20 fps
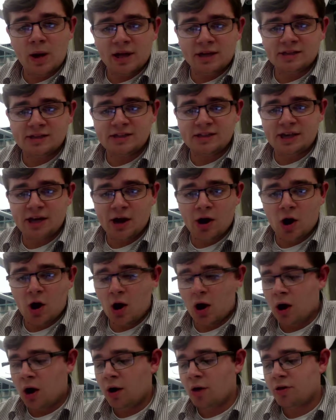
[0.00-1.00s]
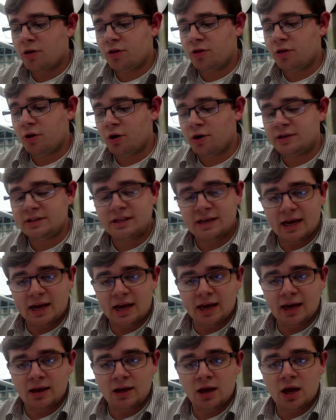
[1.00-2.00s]
NCR
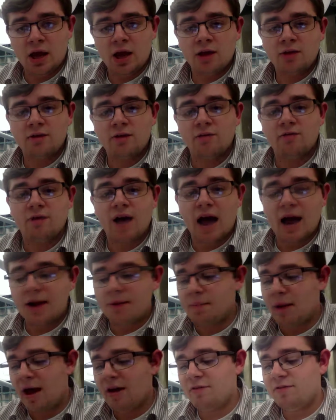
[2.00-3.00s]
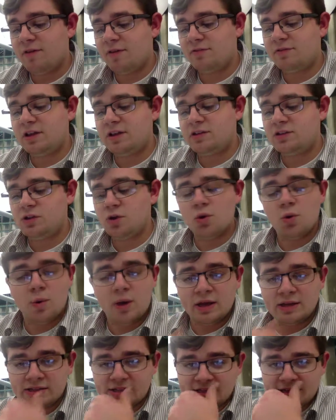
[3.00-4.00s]
13 divided by 52
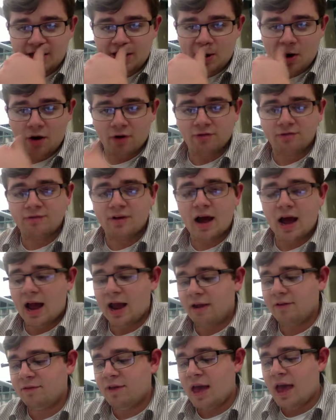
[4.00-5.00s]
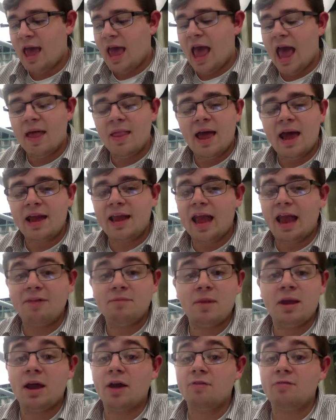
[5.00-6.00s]
NCR 5. And that
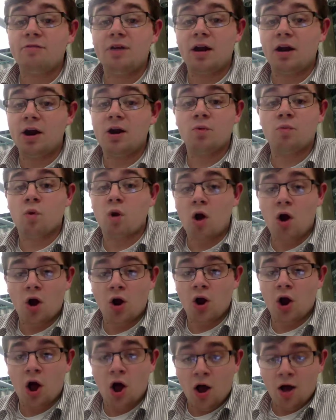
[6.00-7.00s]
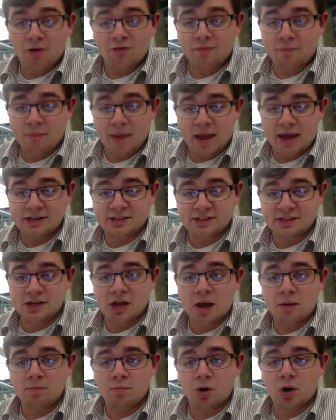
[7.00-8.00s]
gave me a very wrong off-base
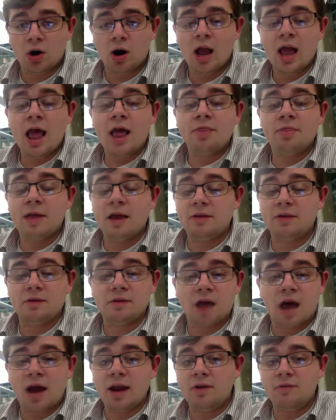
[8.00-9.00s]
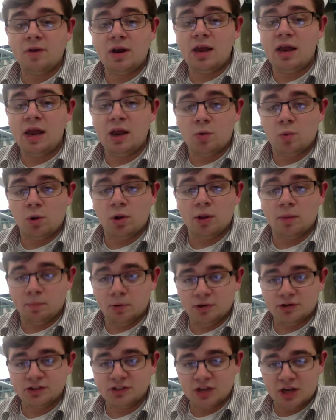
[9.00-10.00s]
number that did not even equal a
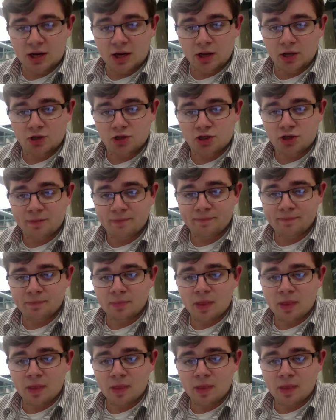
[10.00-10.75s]
percentage.